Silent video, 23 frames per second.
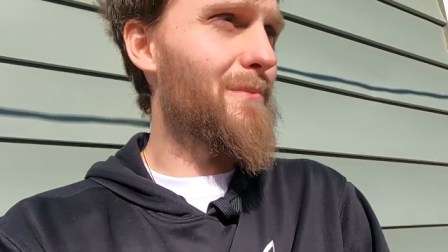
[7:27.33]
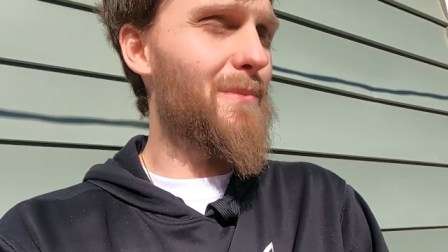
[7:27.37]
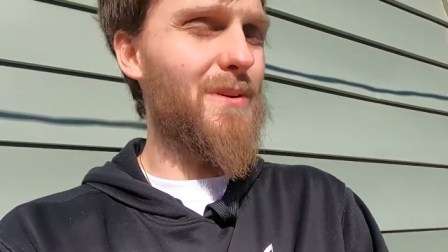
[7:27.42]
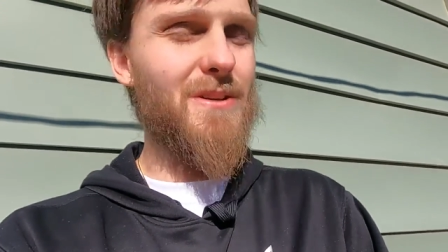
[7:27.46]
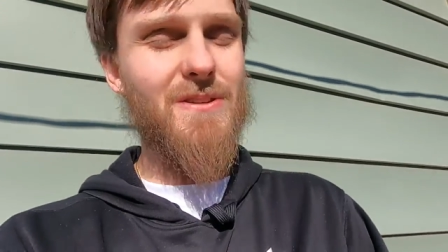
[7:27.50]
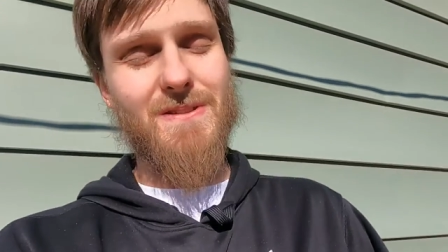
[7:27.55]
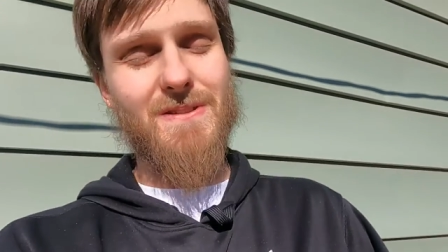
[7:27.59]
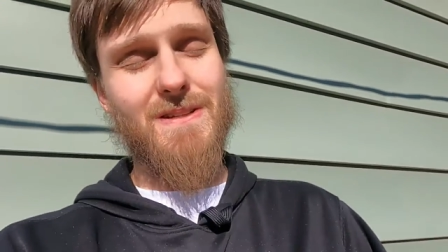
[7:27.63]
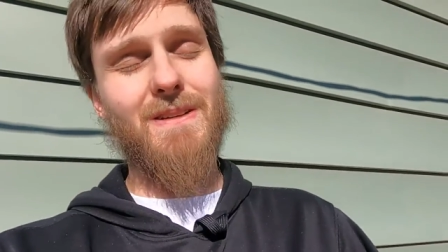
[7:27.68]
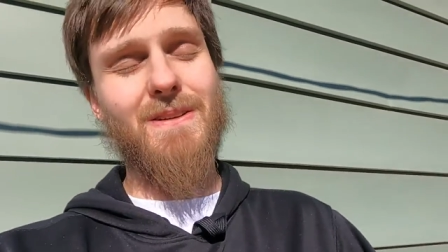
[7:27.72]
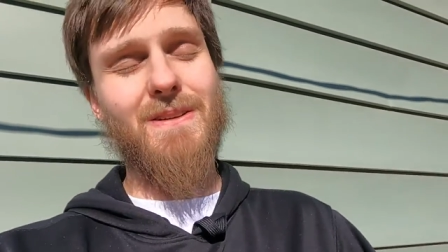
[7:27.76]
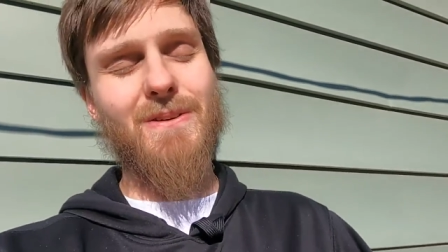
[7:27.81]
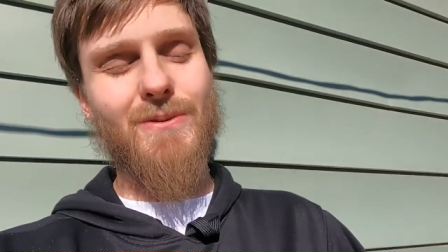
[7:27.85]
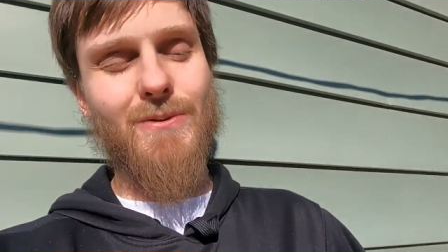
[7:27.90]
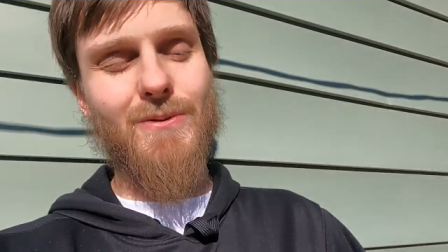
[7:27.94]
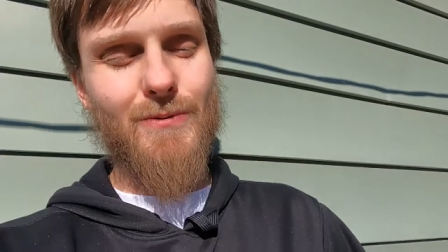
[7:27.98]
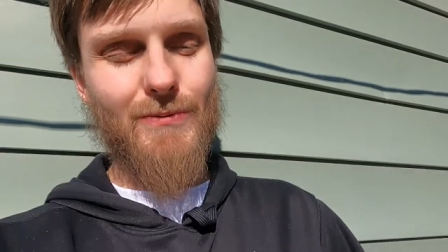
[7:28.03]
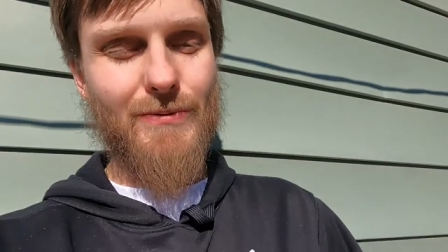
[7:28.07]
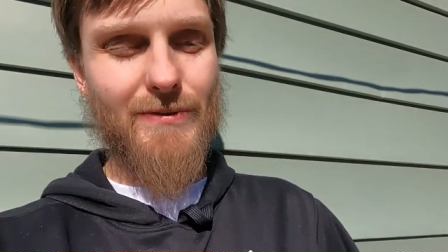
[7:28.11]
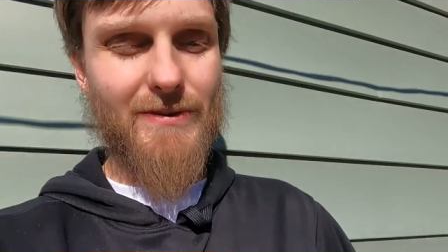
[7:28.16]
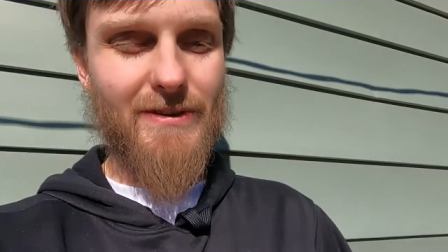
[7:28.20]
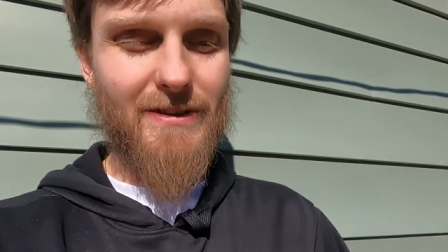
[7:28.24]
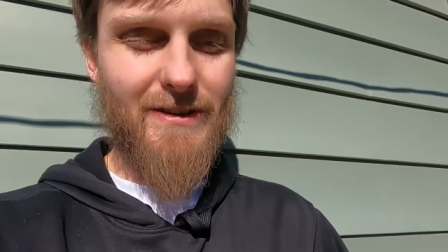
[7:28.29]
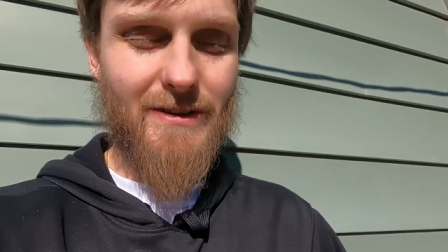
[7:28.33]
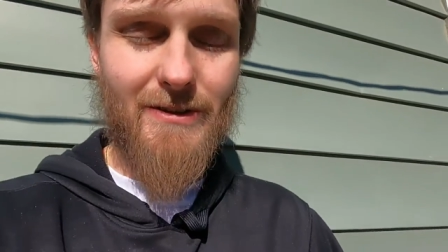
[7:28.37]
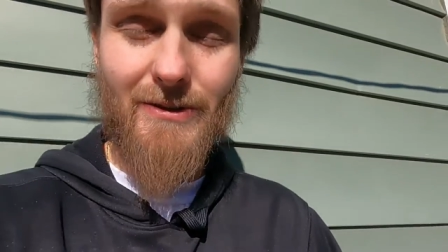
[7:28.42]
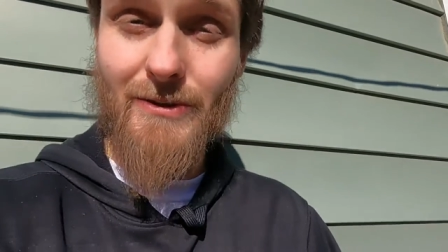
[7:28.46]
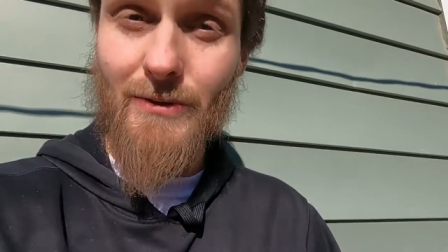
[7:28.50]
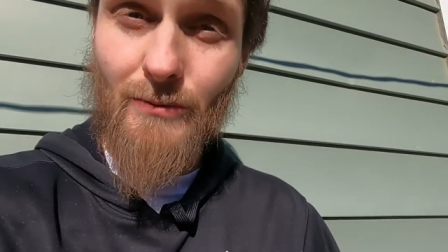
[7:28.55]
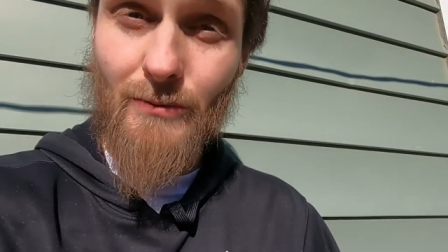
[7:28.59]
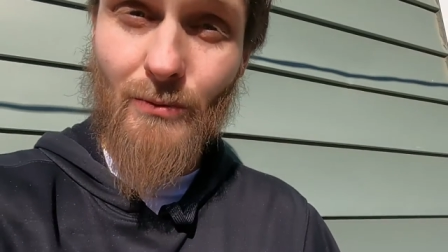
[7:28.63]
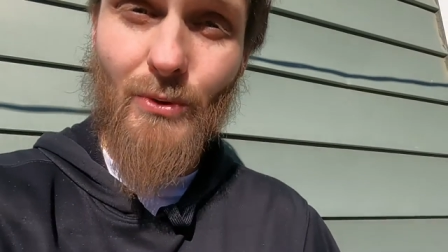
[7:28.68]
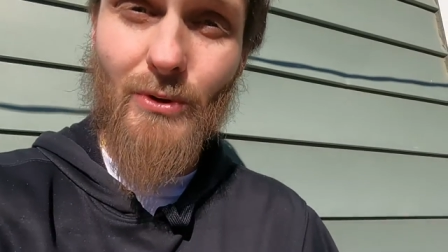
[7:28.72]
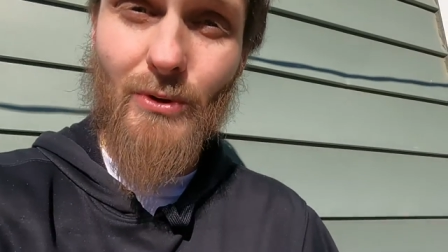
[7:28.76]
because I know that
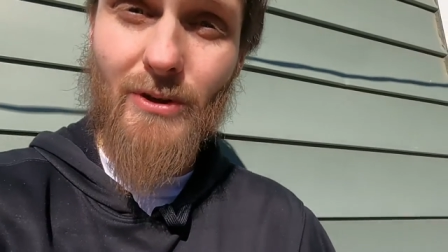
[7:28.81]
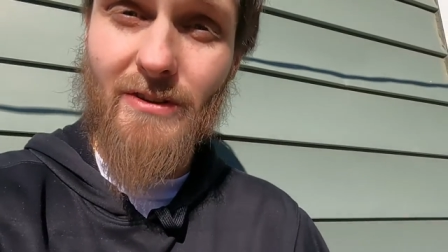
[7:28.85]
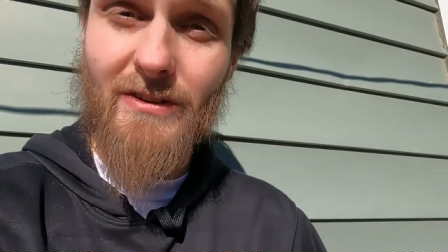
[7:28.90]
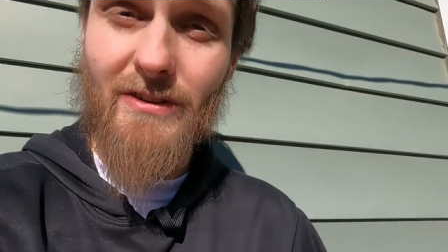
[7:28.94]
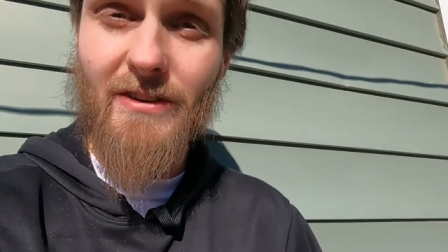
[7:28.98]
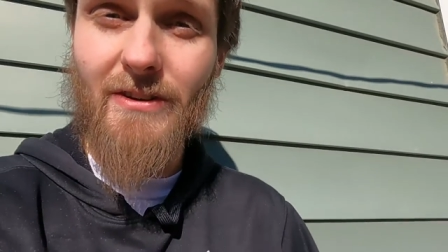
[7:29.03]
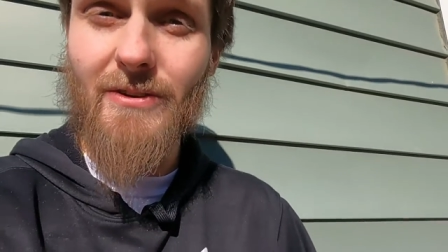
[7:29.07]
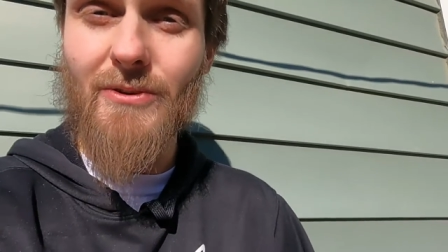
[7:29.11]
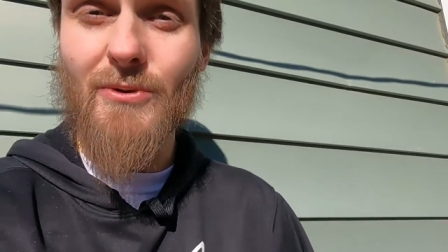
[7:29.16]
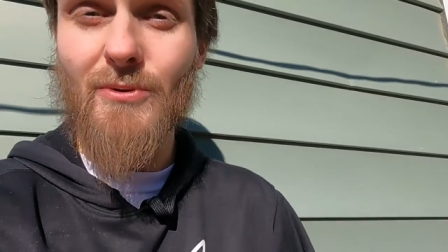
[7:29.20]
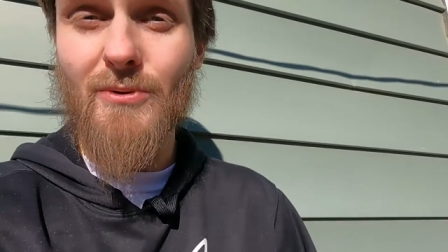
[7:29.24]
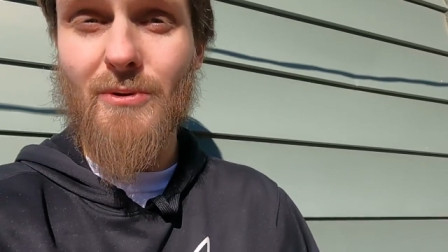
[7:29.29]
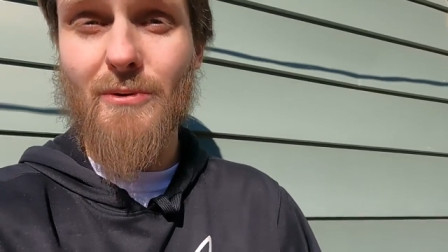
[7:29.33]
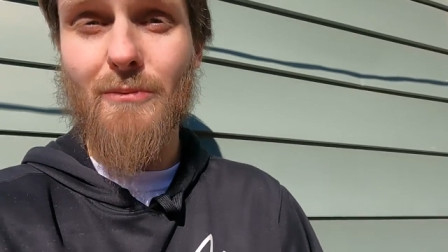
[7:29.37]
He will continue